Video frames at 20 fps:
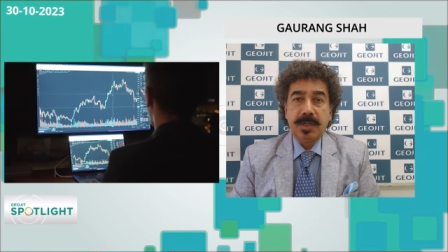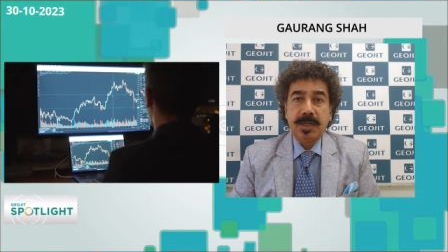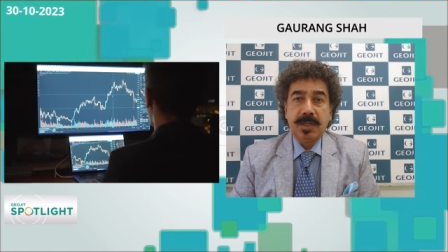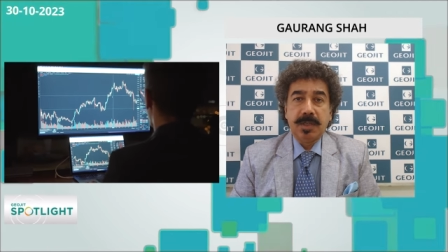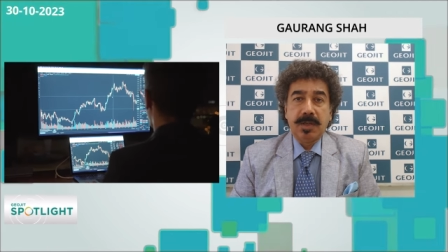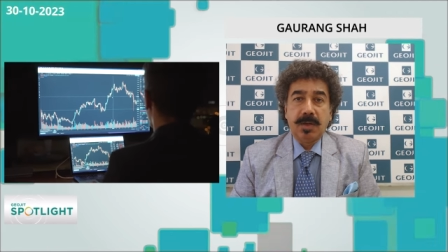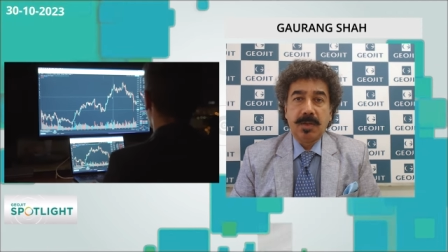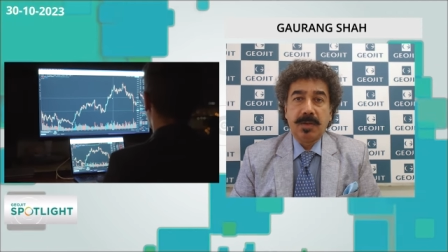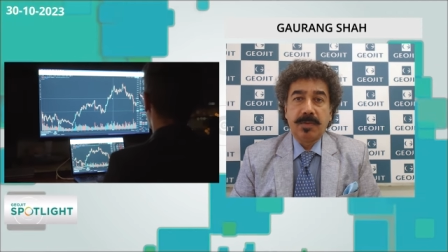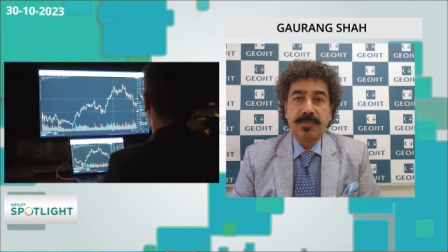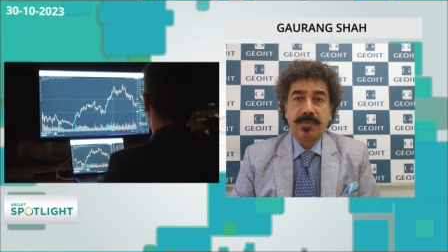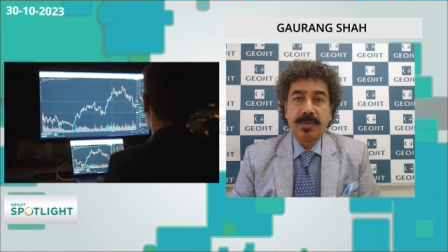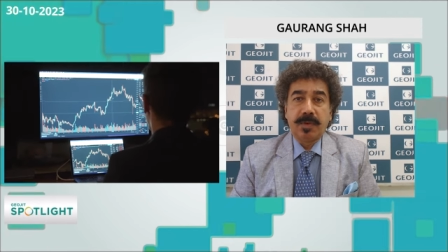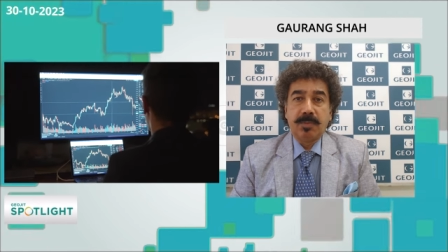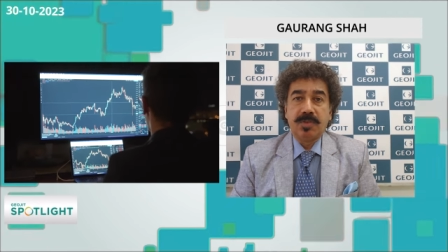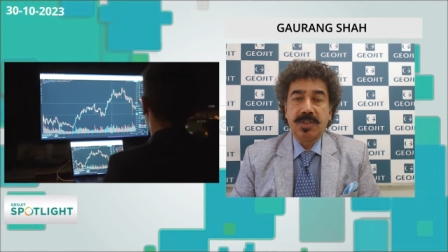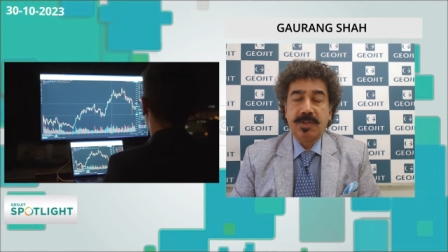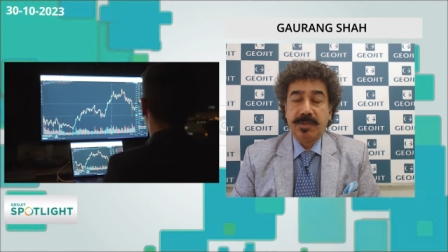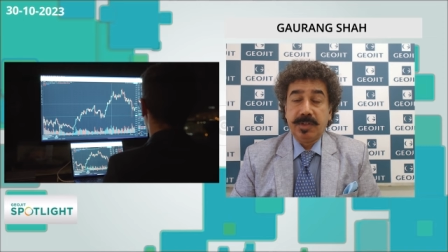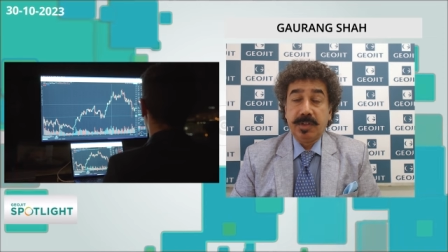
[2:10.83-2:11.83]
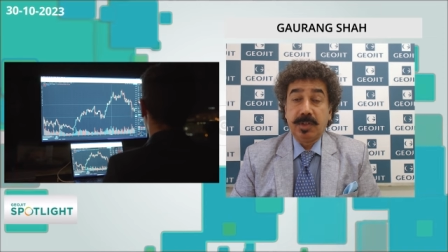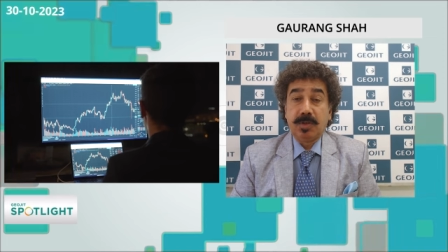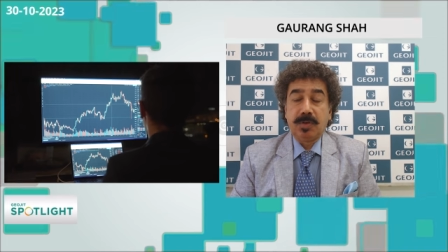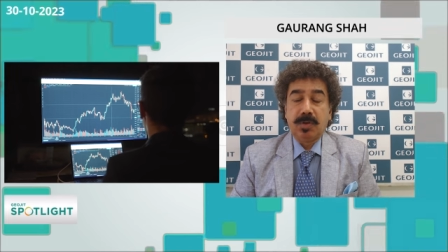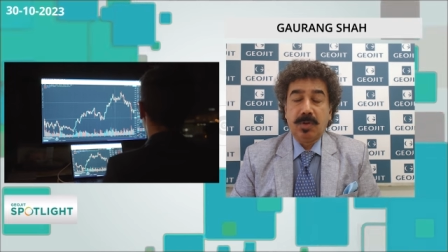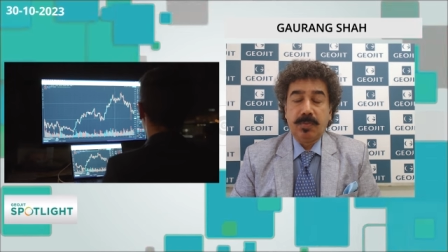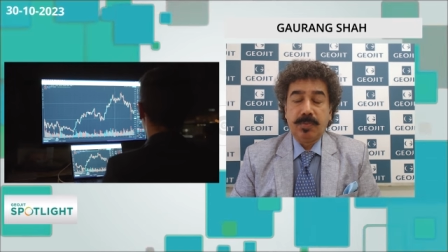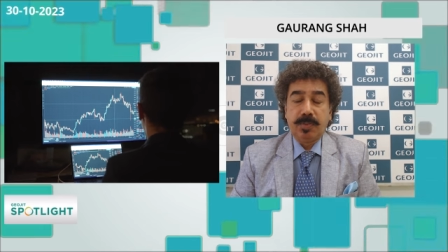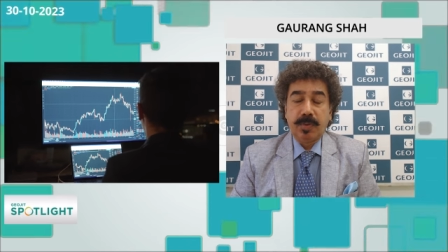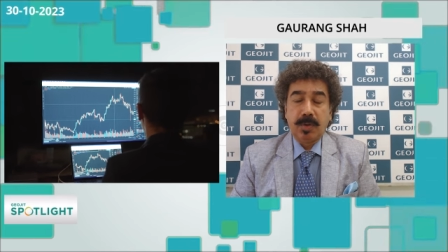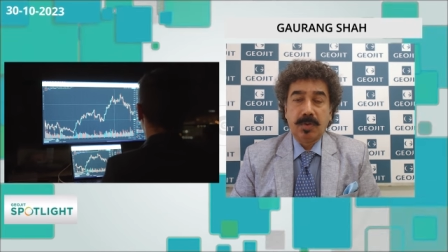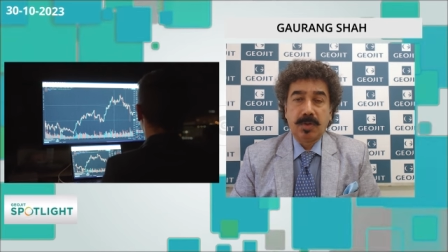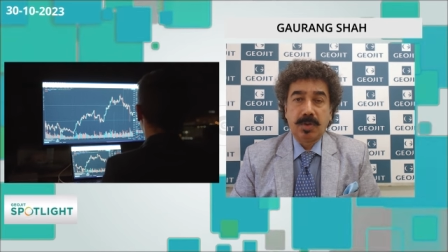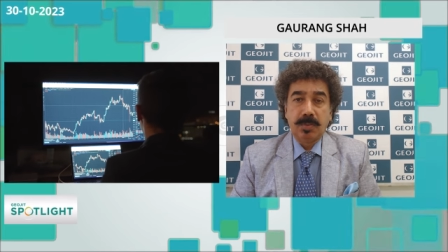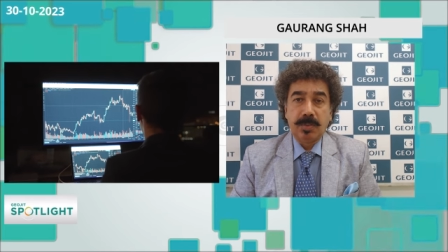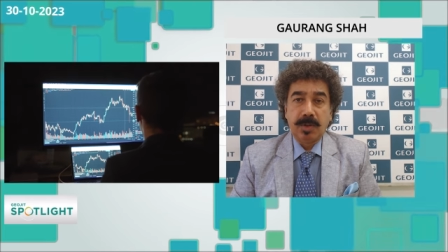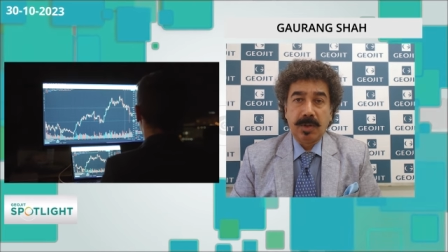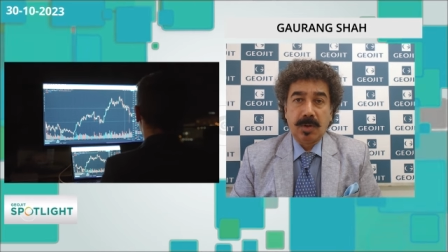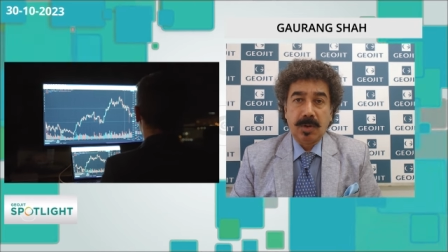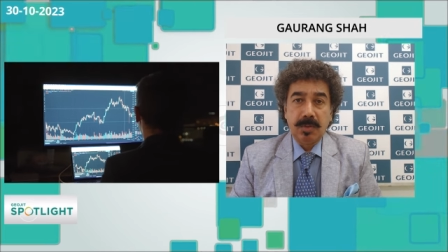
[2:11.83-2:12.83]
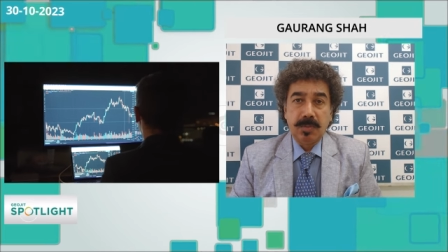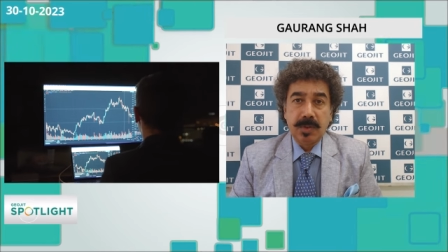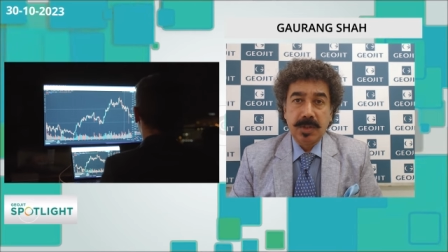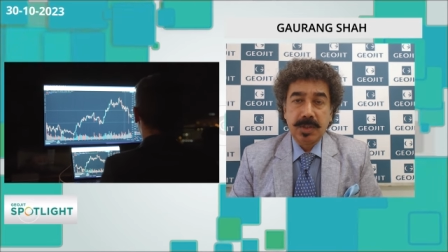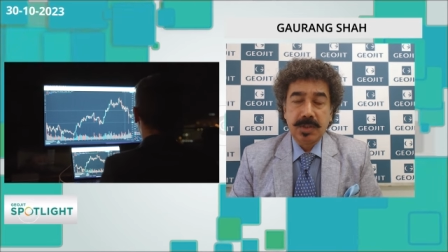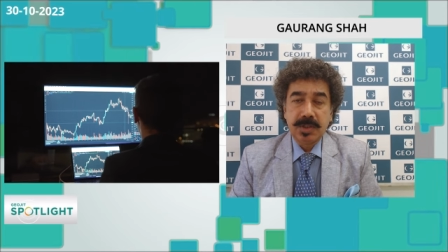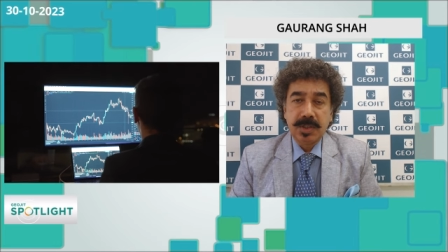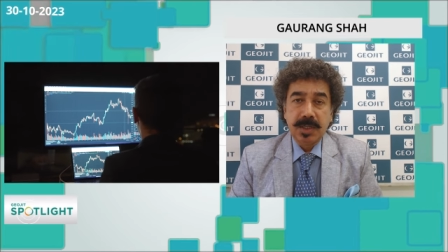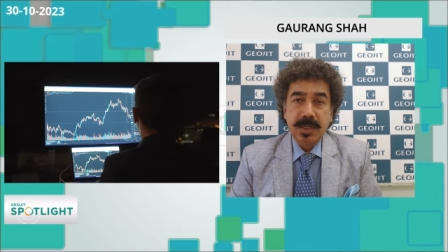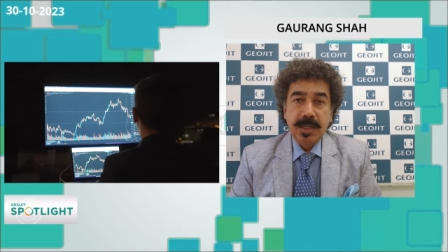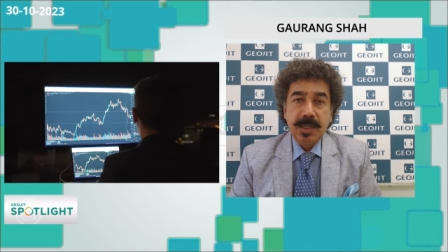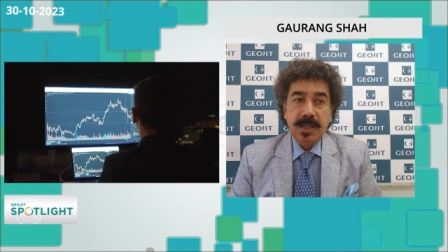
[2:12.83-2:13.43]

on from 7th of October onwards.